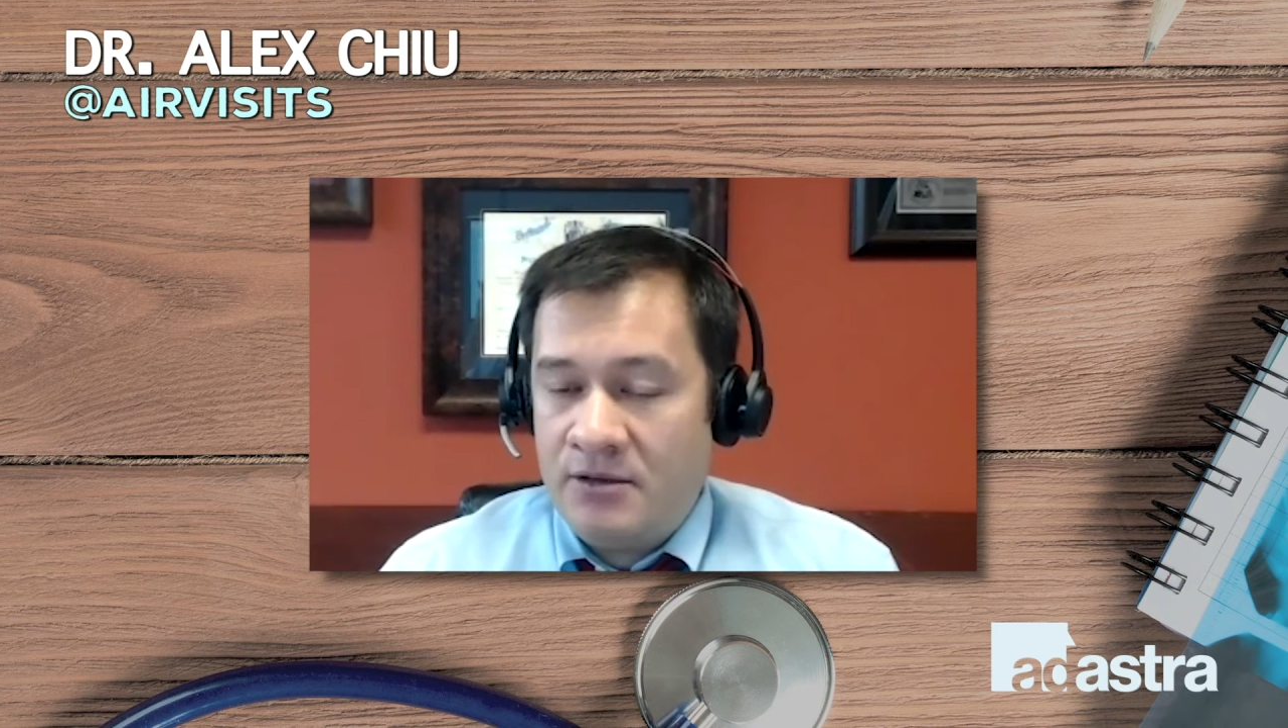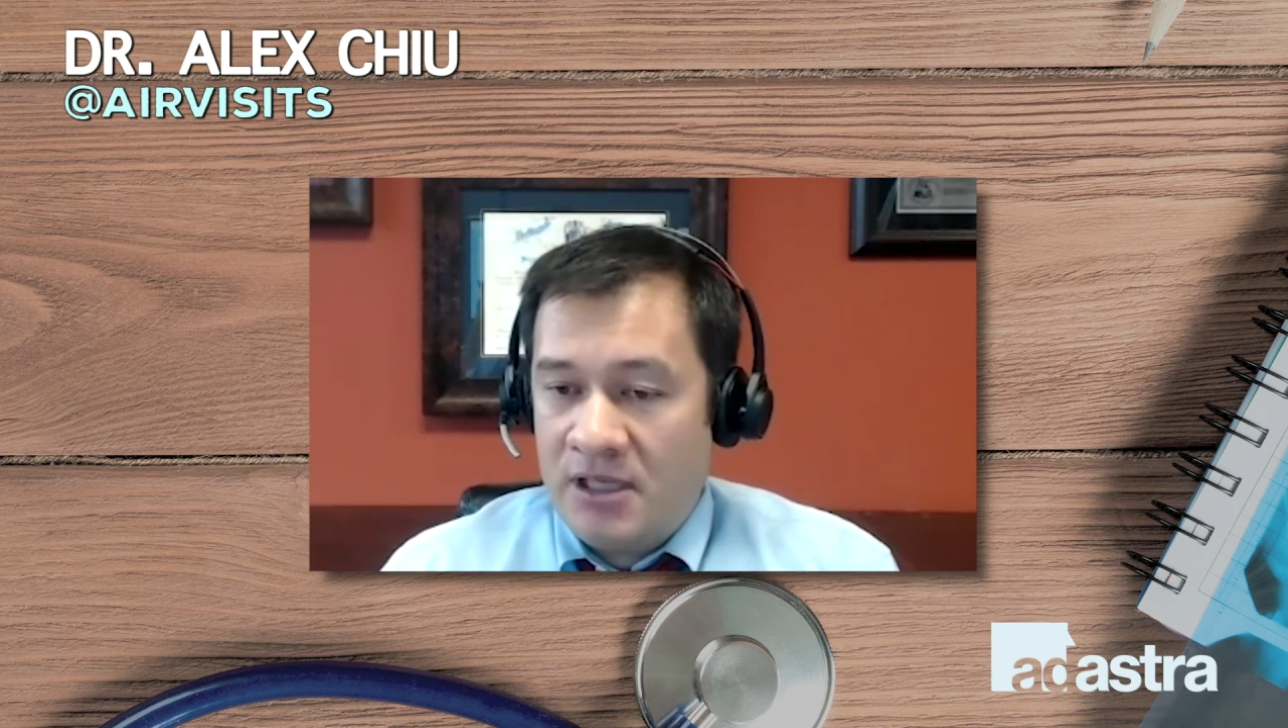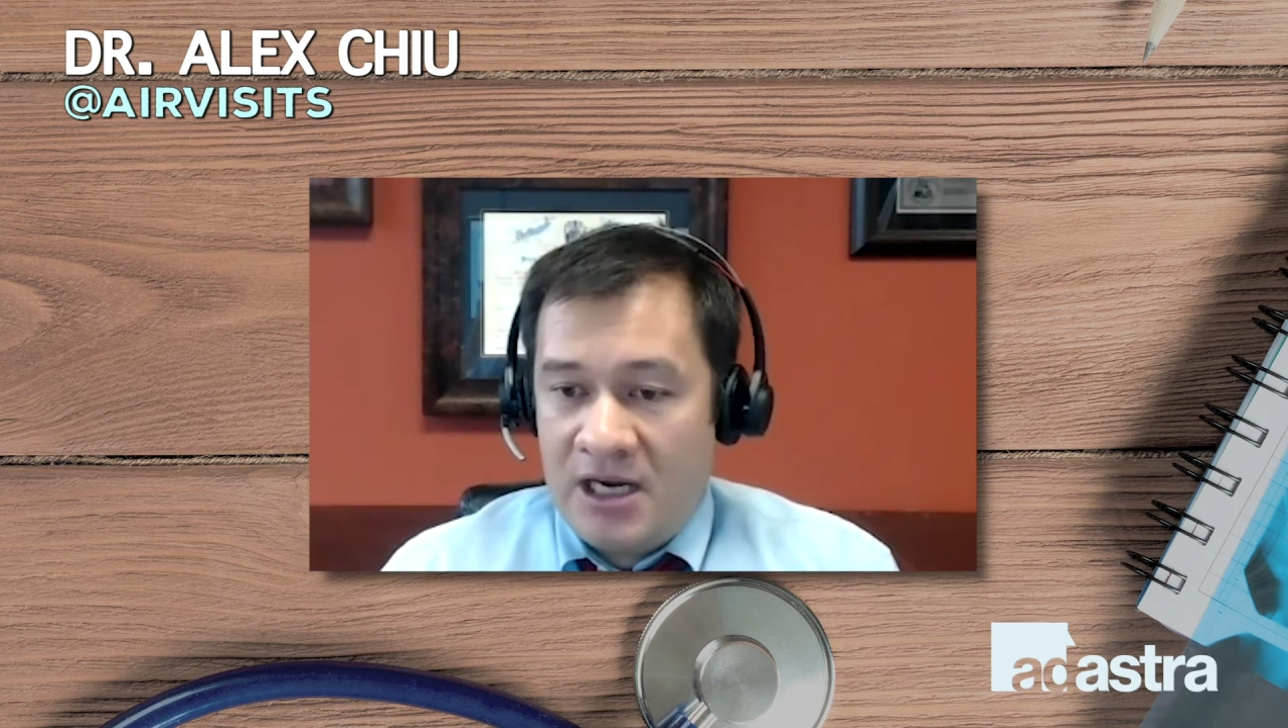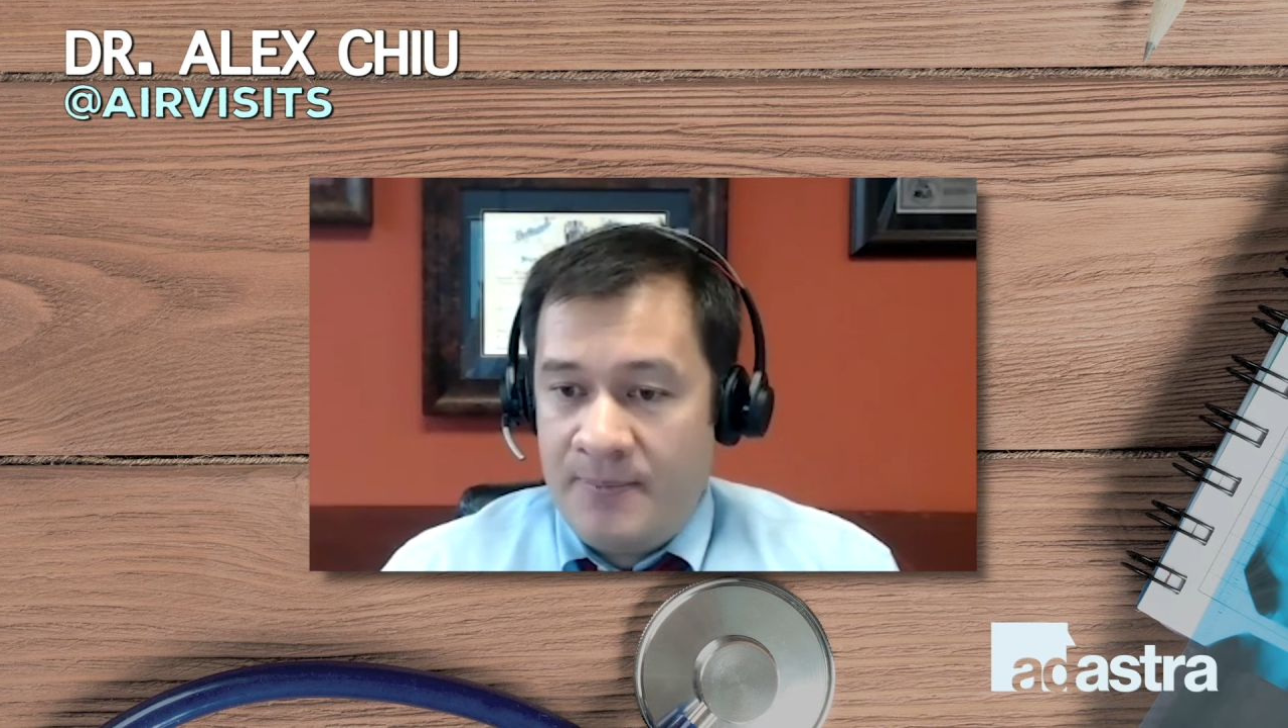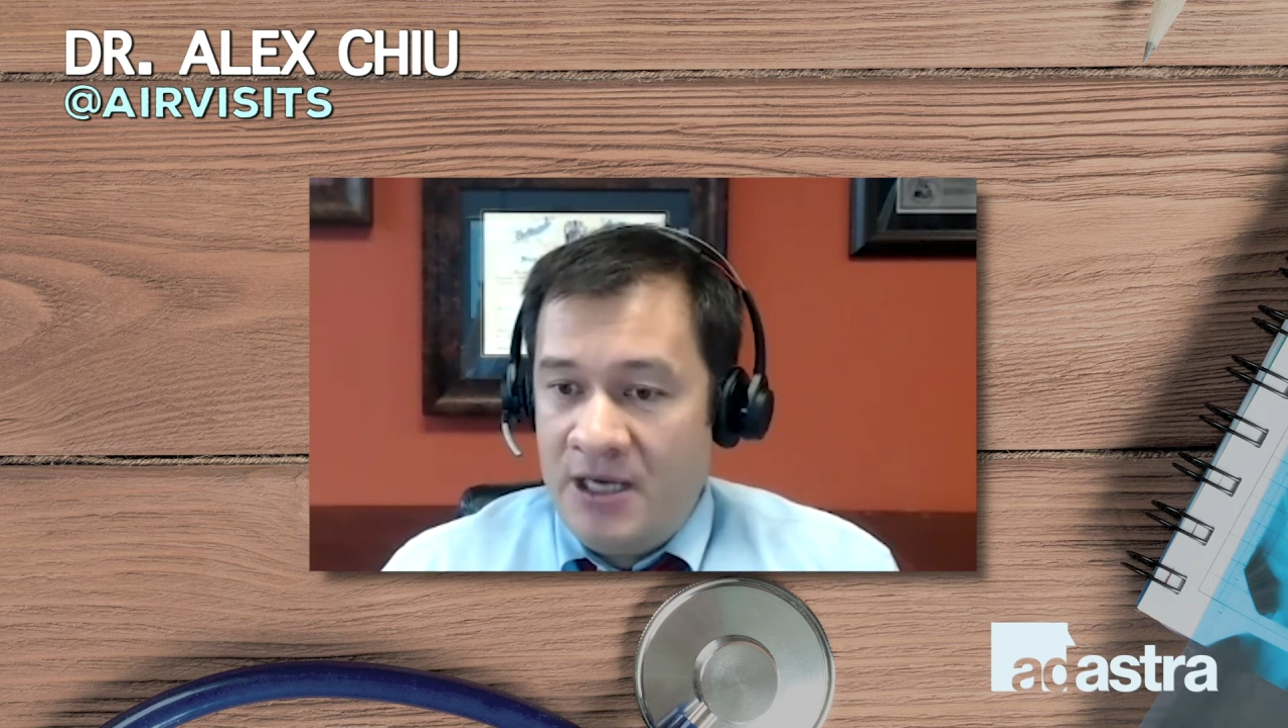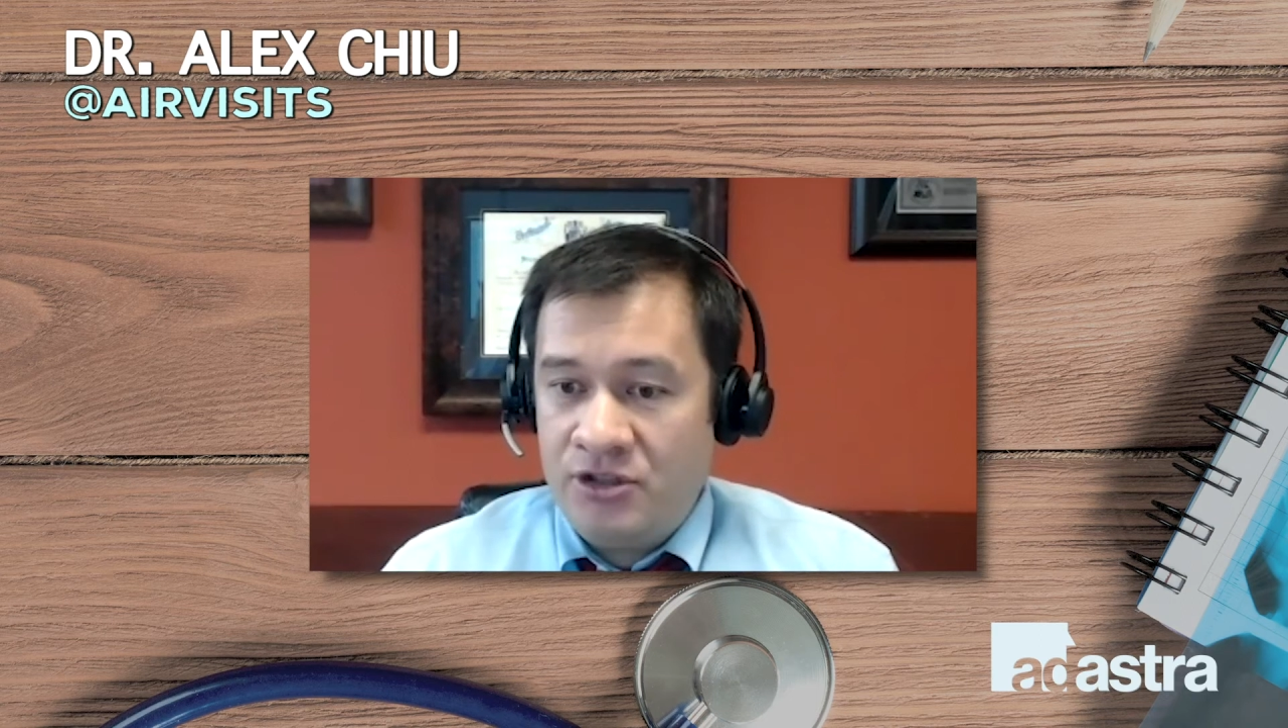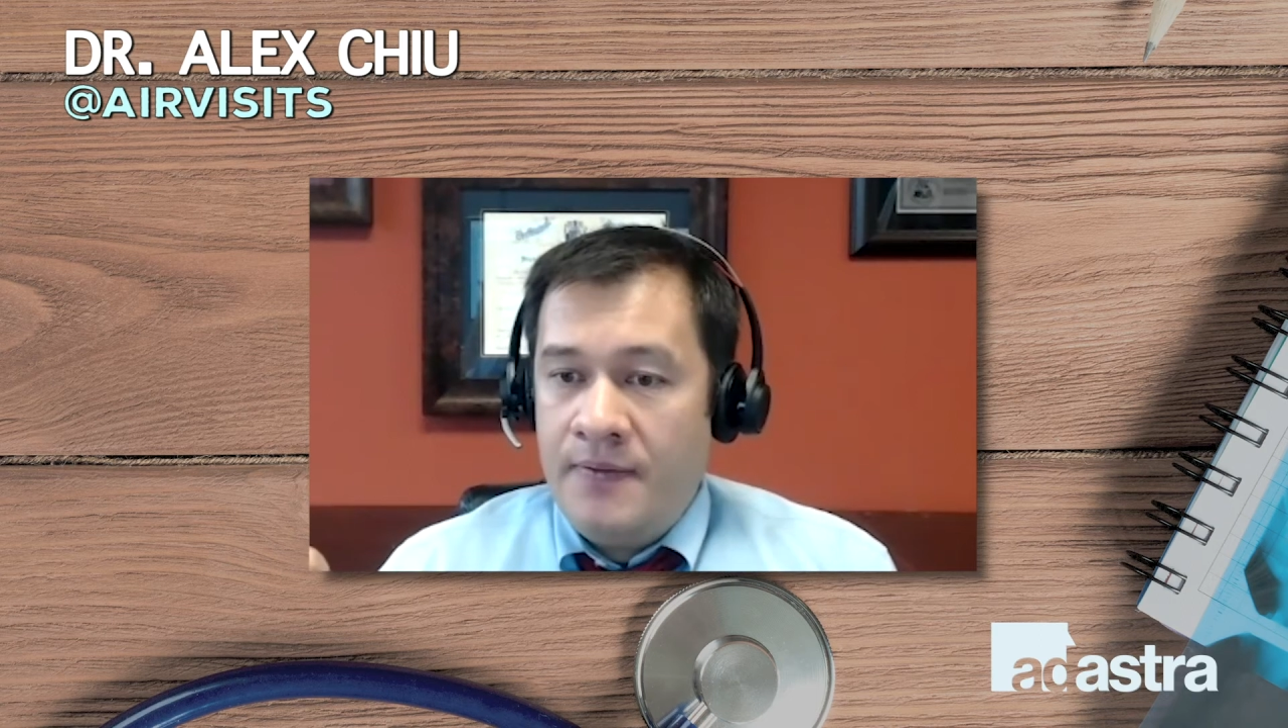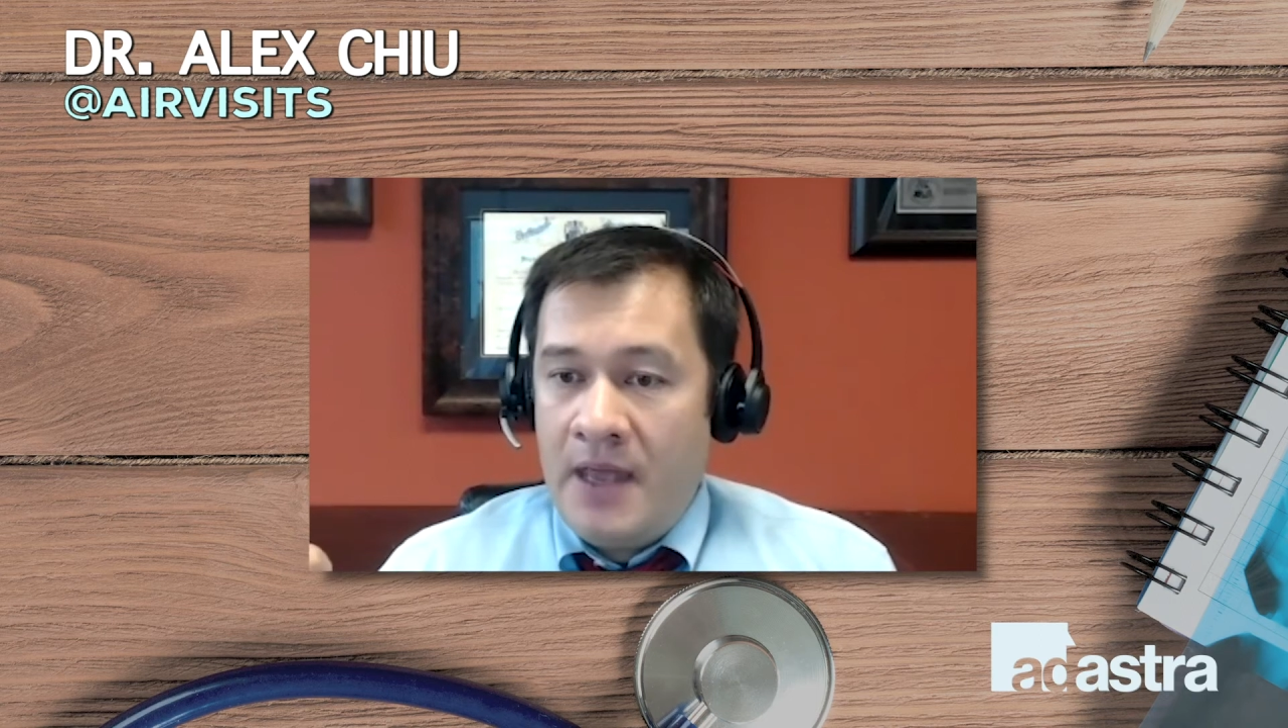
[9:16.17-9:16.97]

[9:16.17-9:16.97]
there's a lot of patients